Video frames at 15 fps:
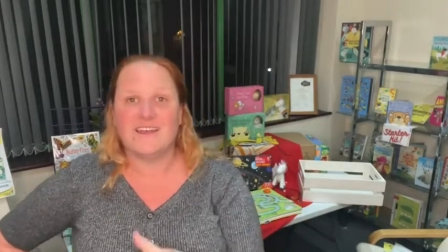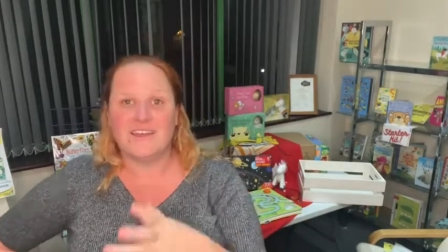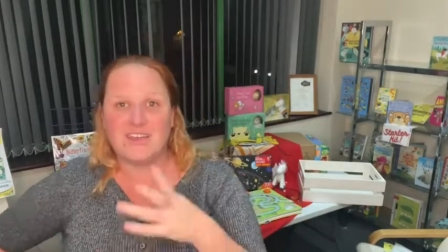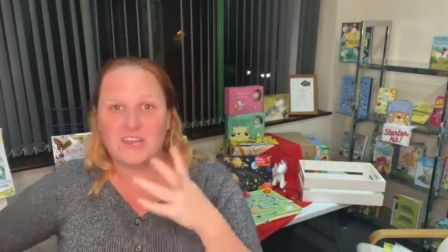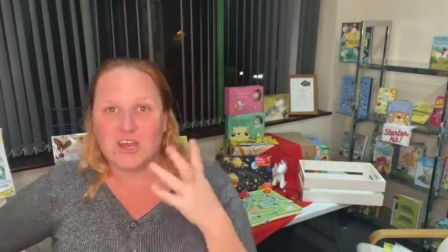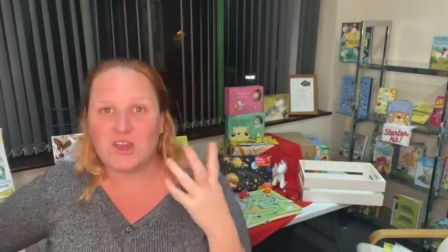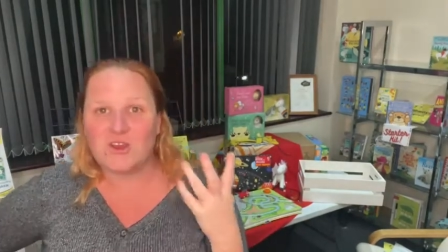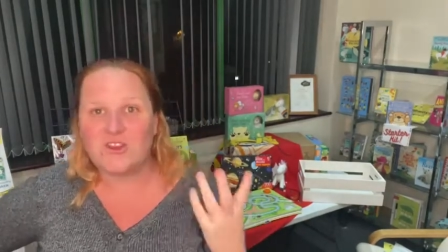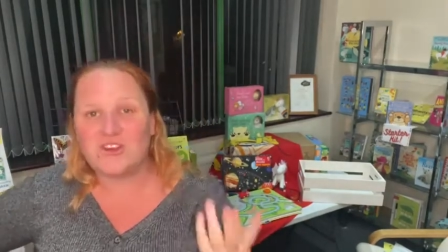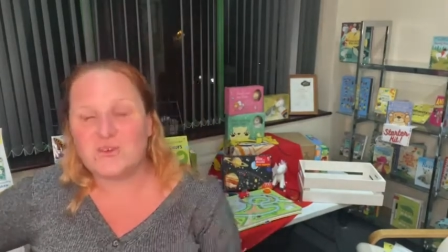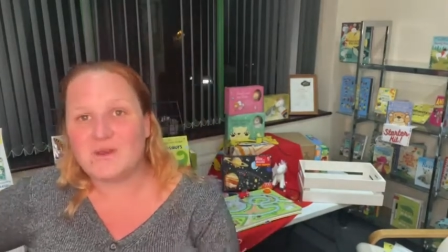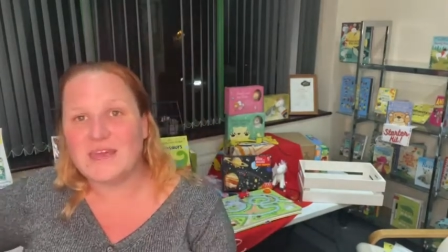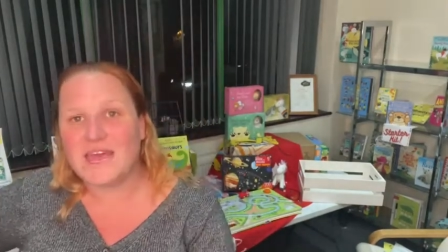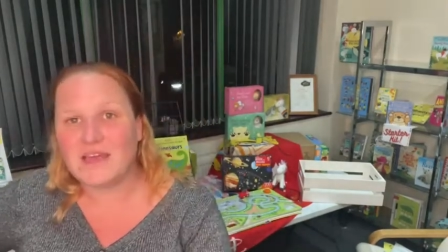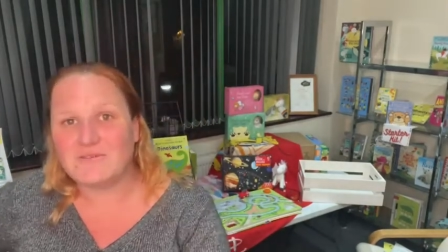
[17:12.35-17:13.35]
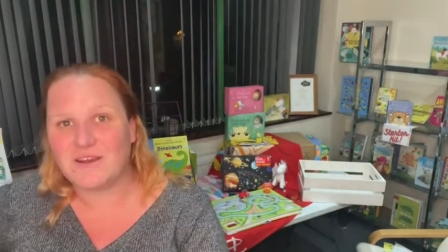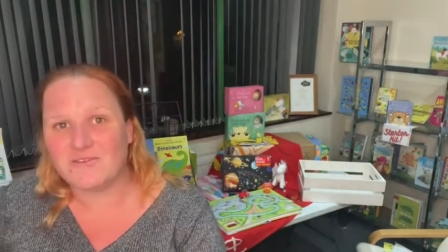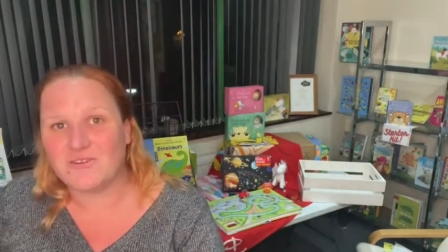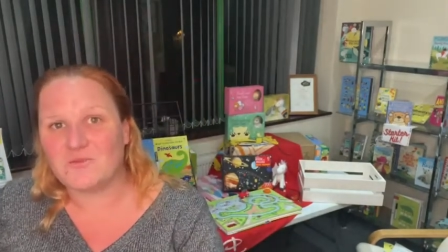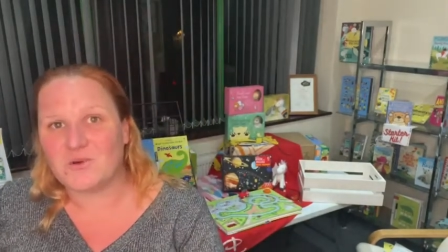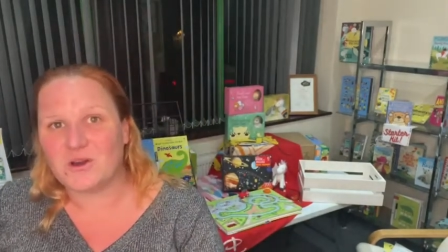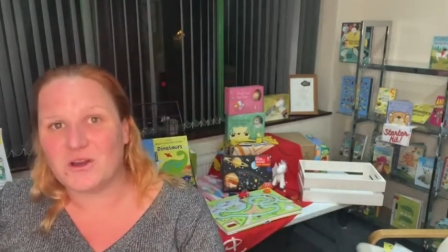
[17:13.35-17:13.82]
You know, do it
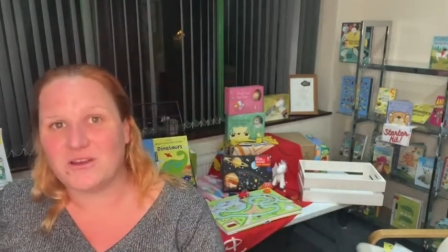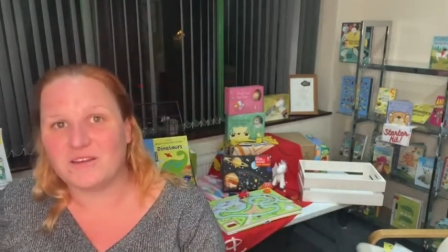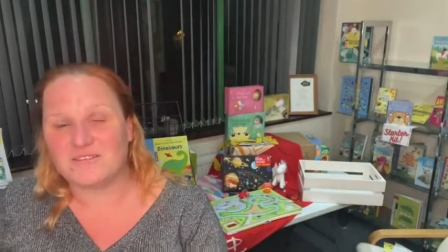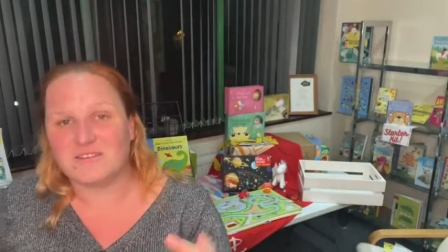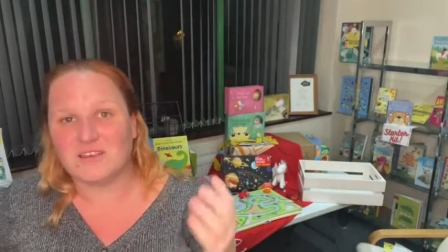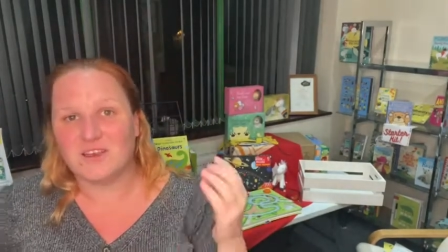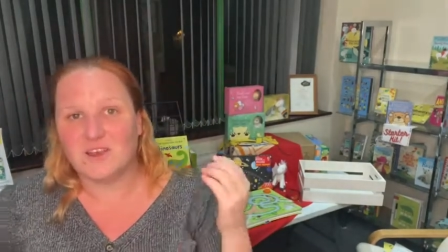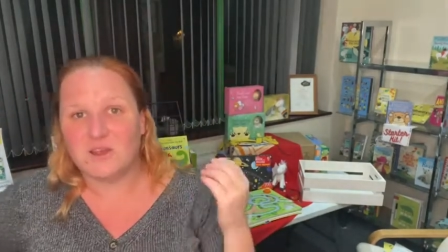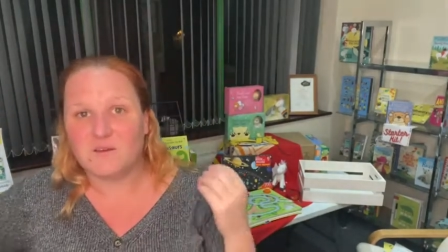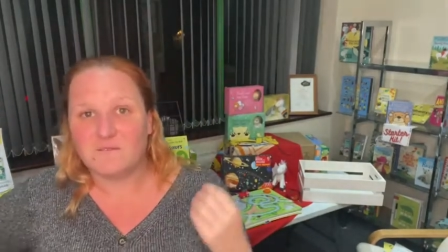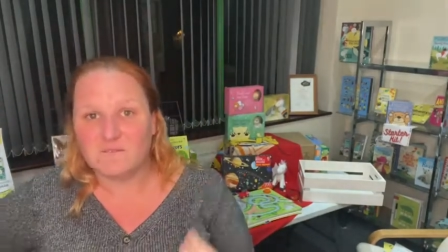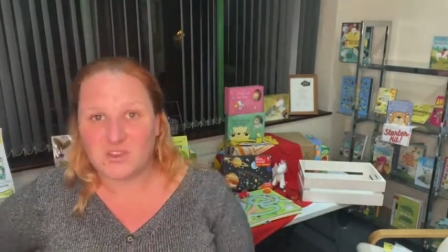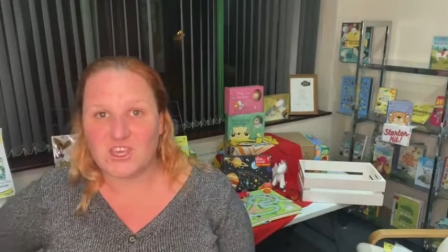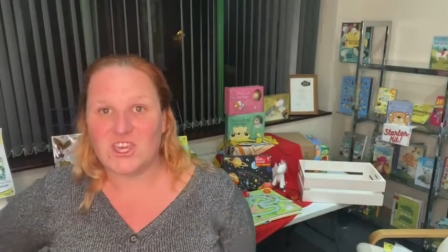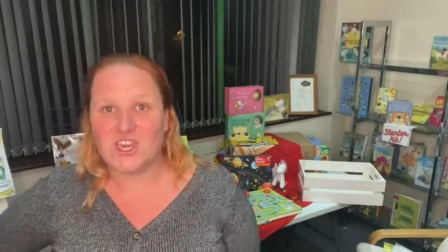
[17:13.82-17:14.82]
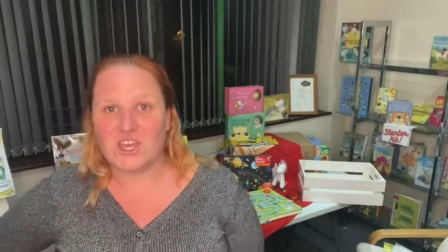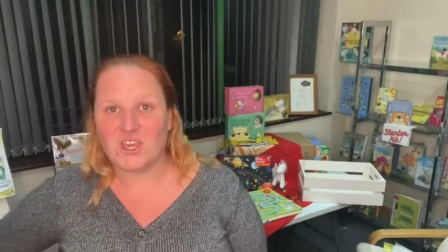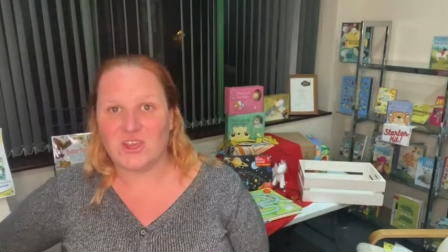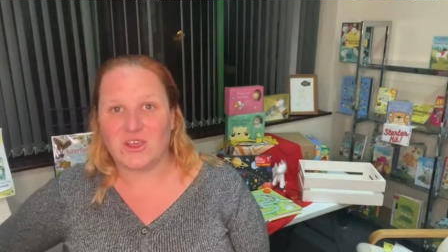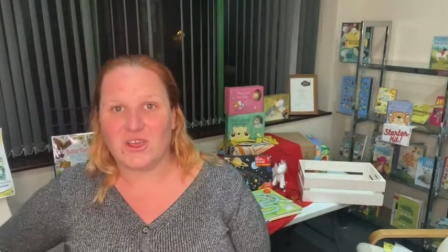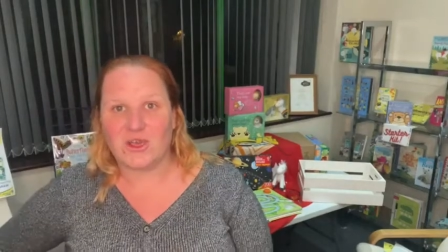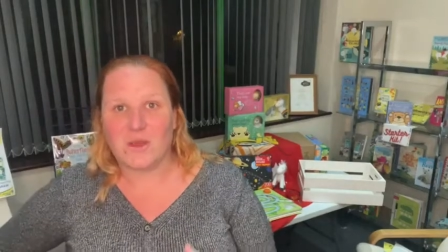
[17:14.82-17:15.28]
however works for
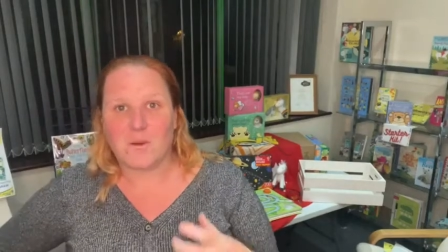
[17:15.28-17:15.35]
you.